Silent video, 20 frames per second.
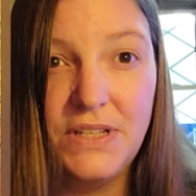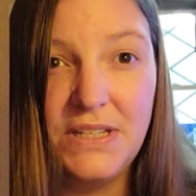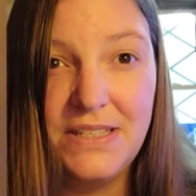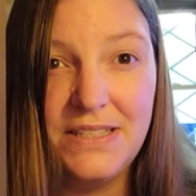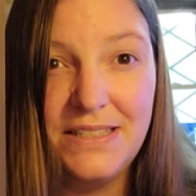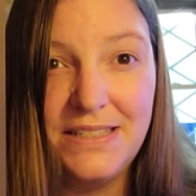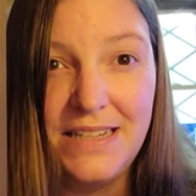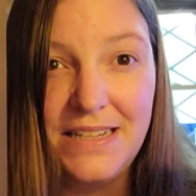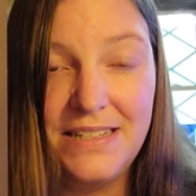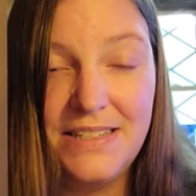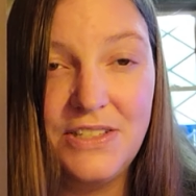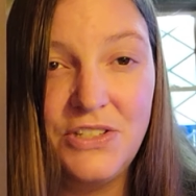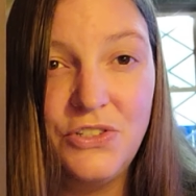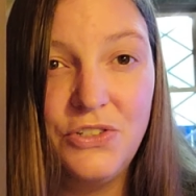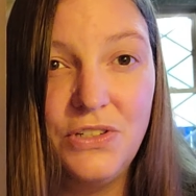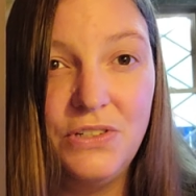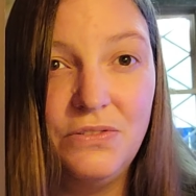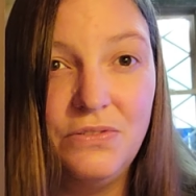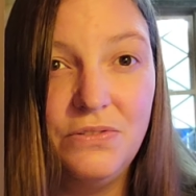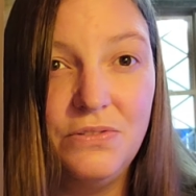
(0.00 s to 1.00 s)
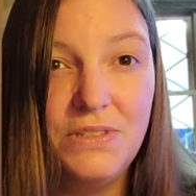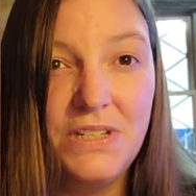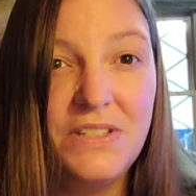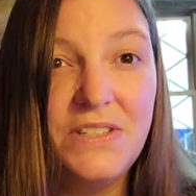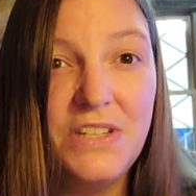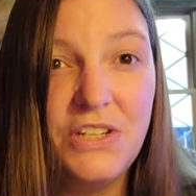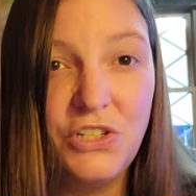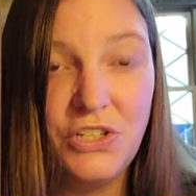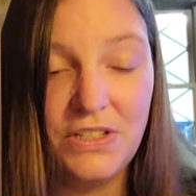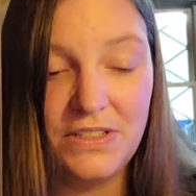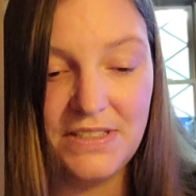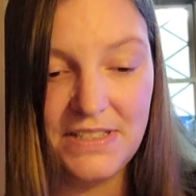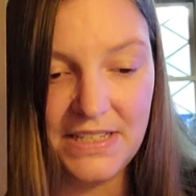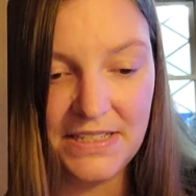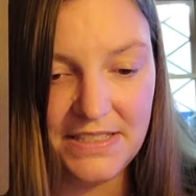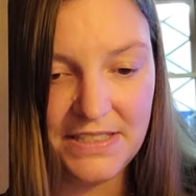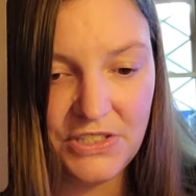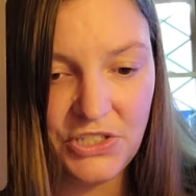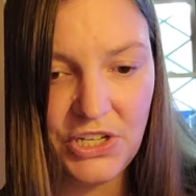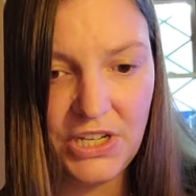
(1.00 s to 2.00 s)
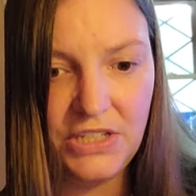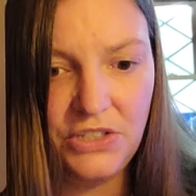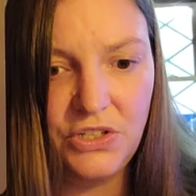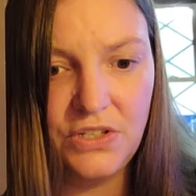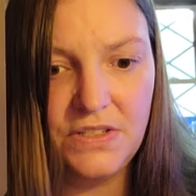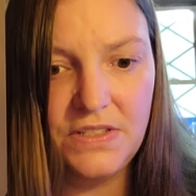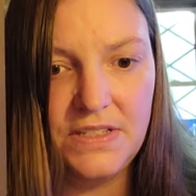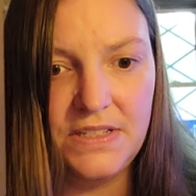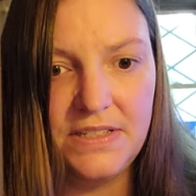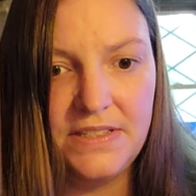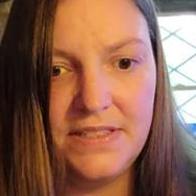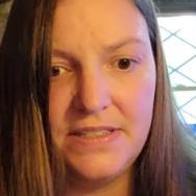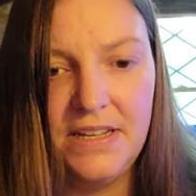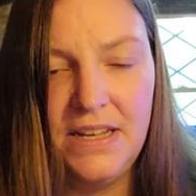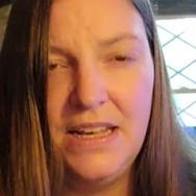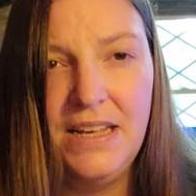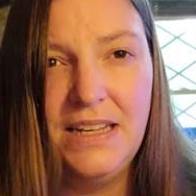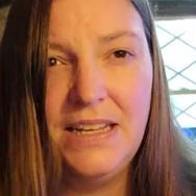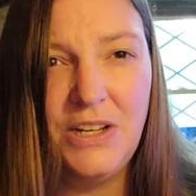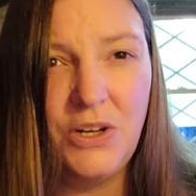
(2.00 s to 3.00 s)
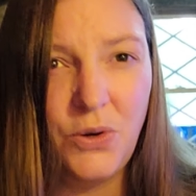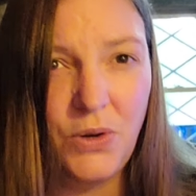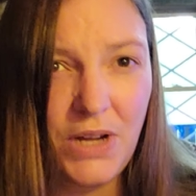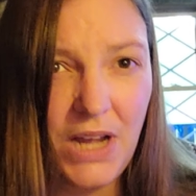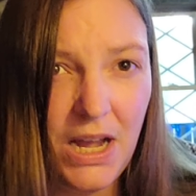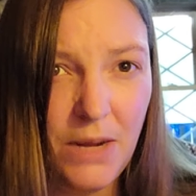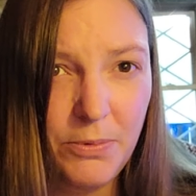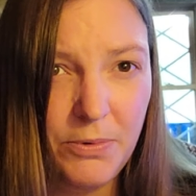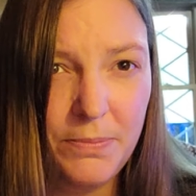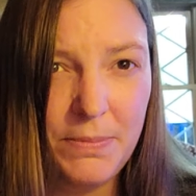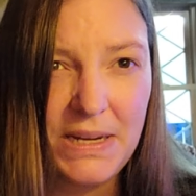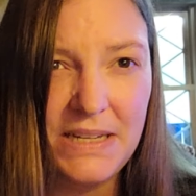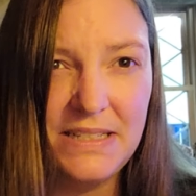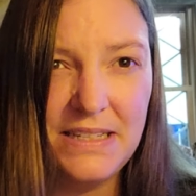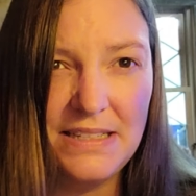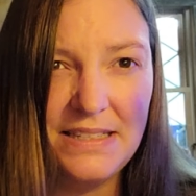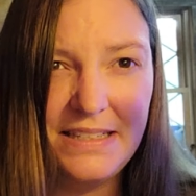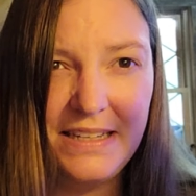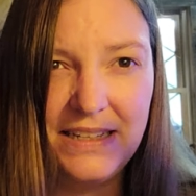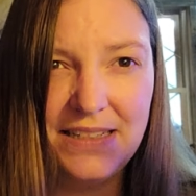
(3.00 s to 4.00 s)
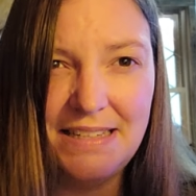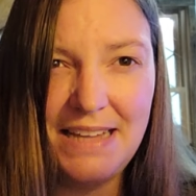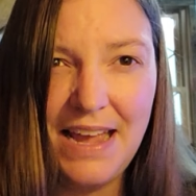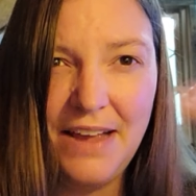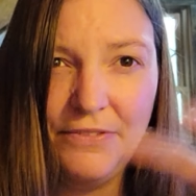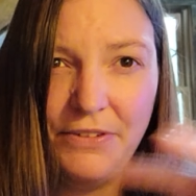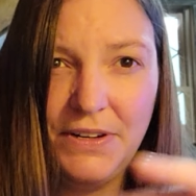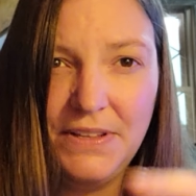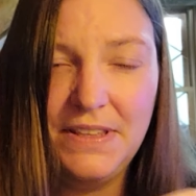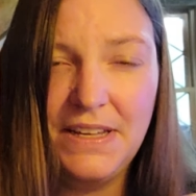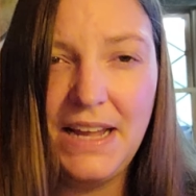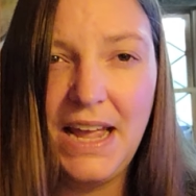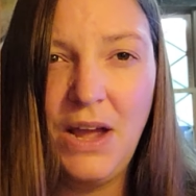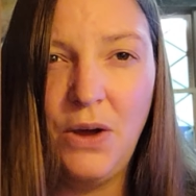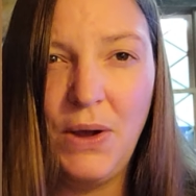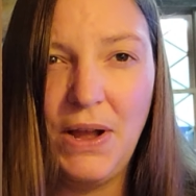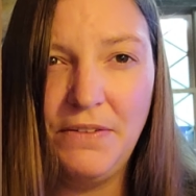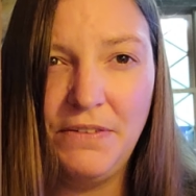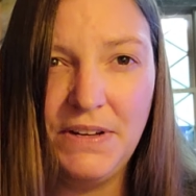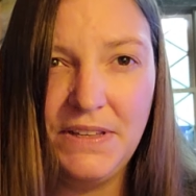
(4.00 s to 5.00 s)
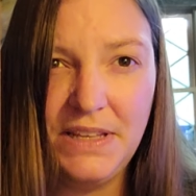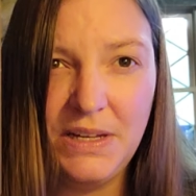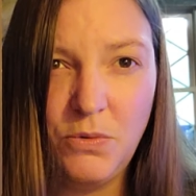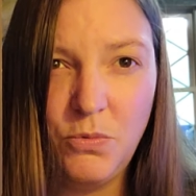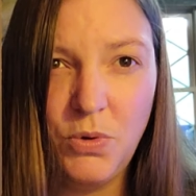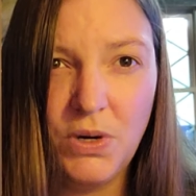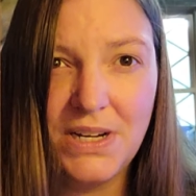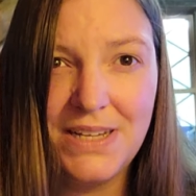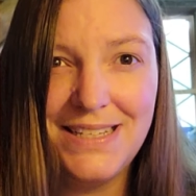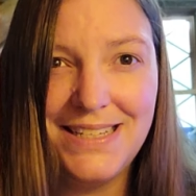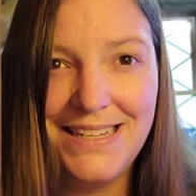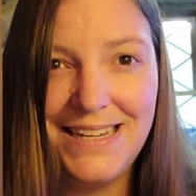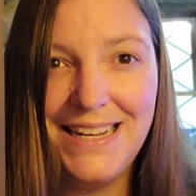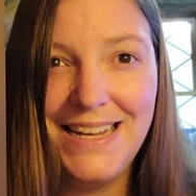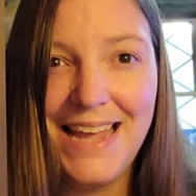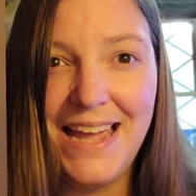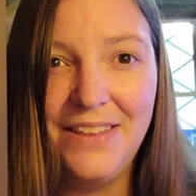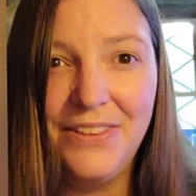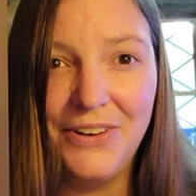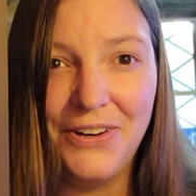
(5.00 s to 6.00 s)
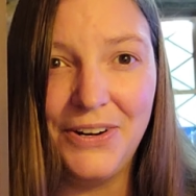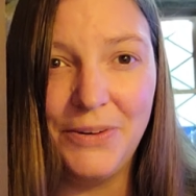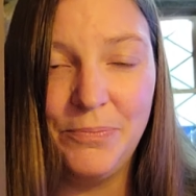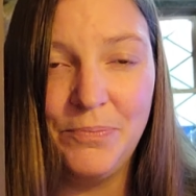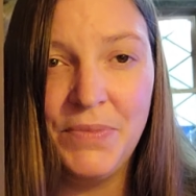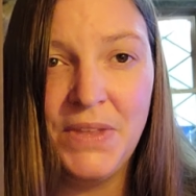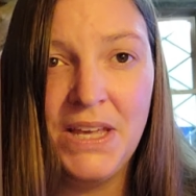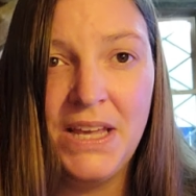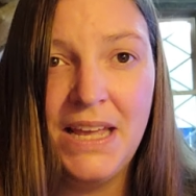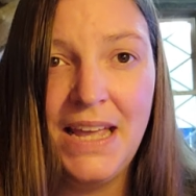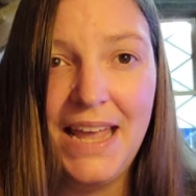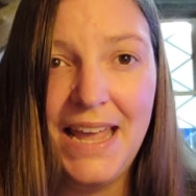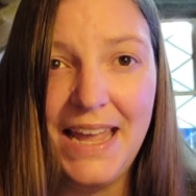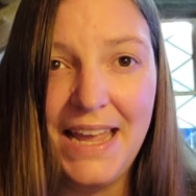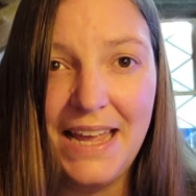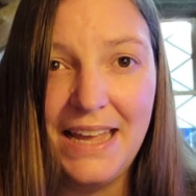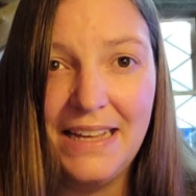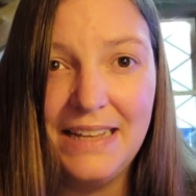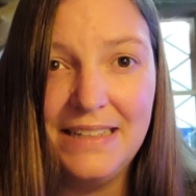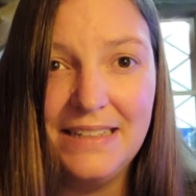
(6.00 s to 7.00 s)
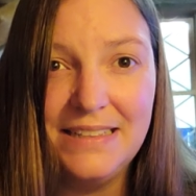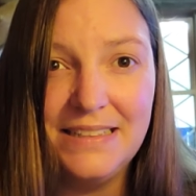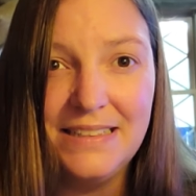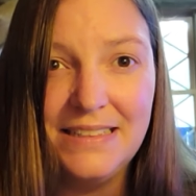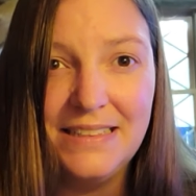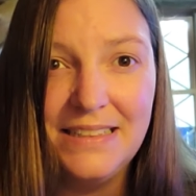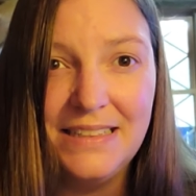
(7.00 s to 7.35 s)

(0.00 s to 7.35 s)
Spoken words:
It's decisions, it's changes, it's compromise, it's everything, how everything works together. And